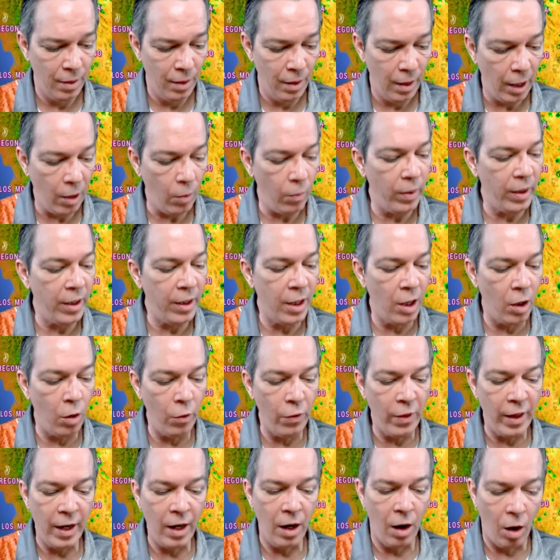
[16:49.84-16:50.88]
And we know
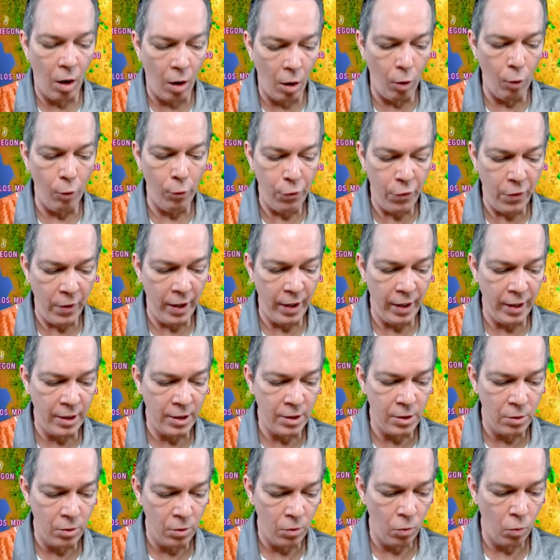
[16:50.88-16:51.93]
that all
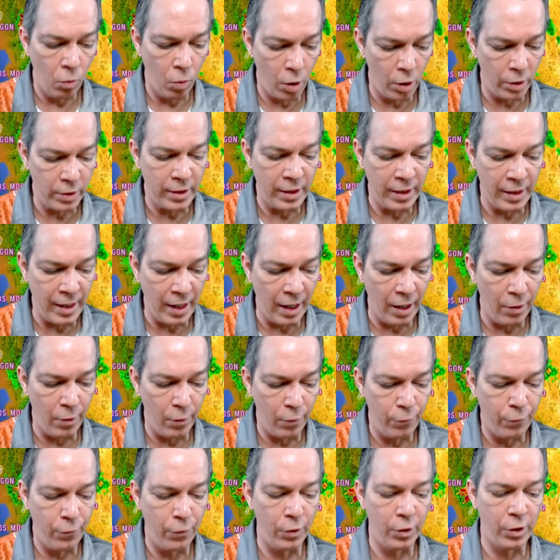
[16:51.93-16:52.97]
things work together
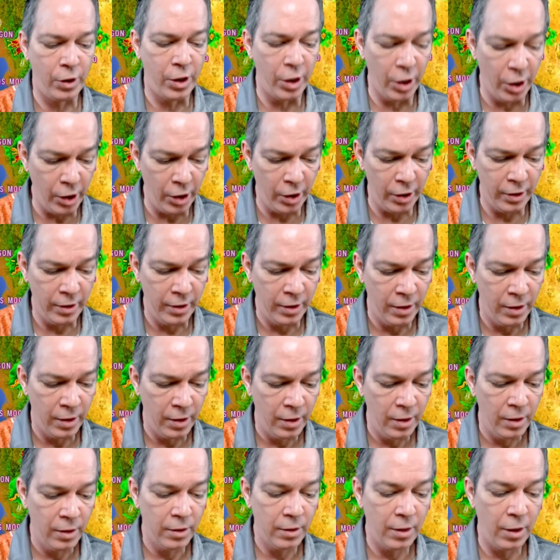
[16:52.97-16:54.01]
for good
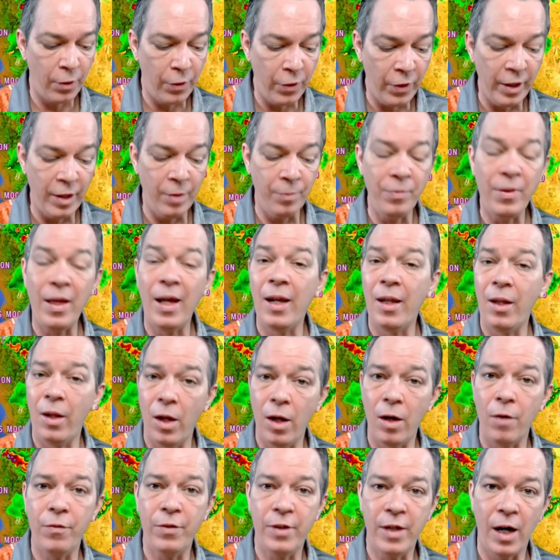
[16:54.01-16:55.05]
to them that
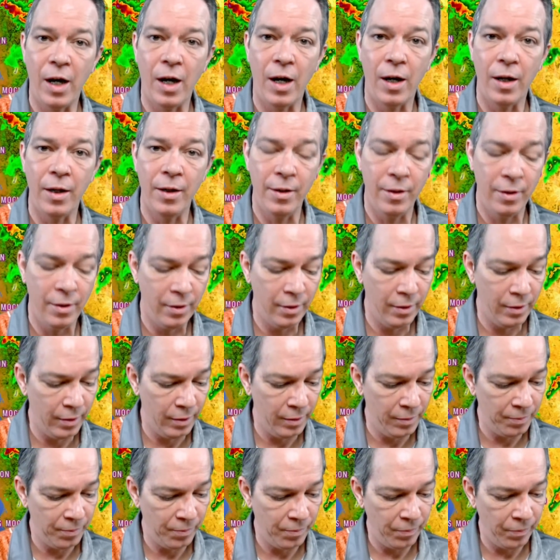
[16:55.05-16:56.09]
love God,
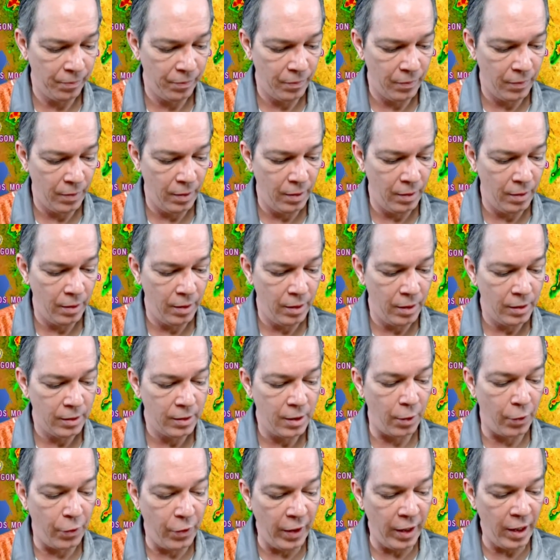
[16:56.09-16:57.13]

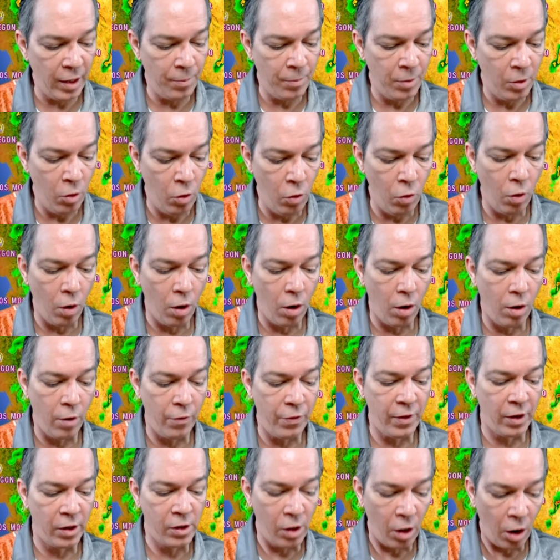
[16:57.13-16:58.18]
to them who are
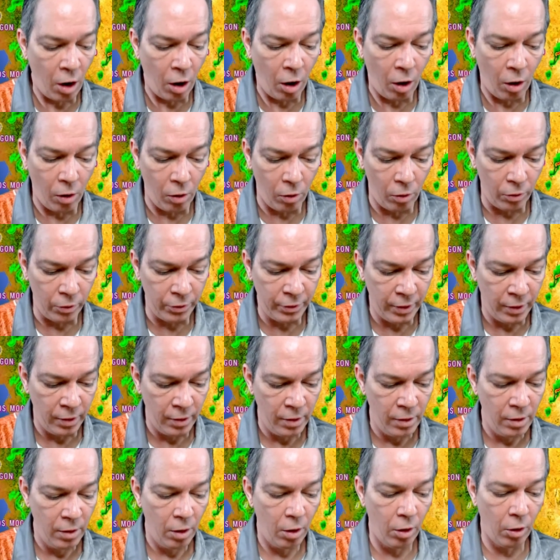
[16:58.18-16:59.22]
the called
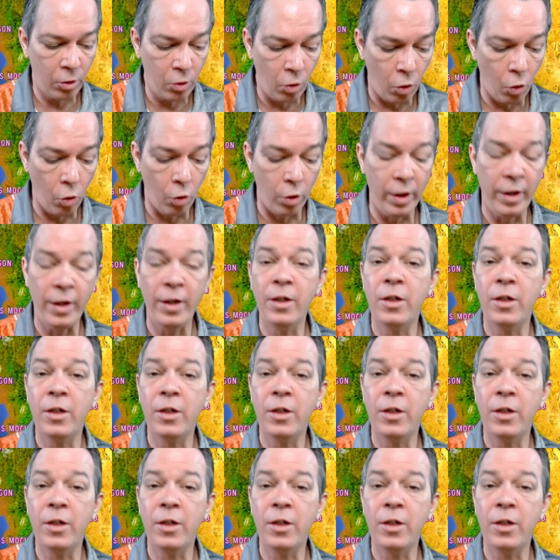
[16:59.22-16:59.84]
according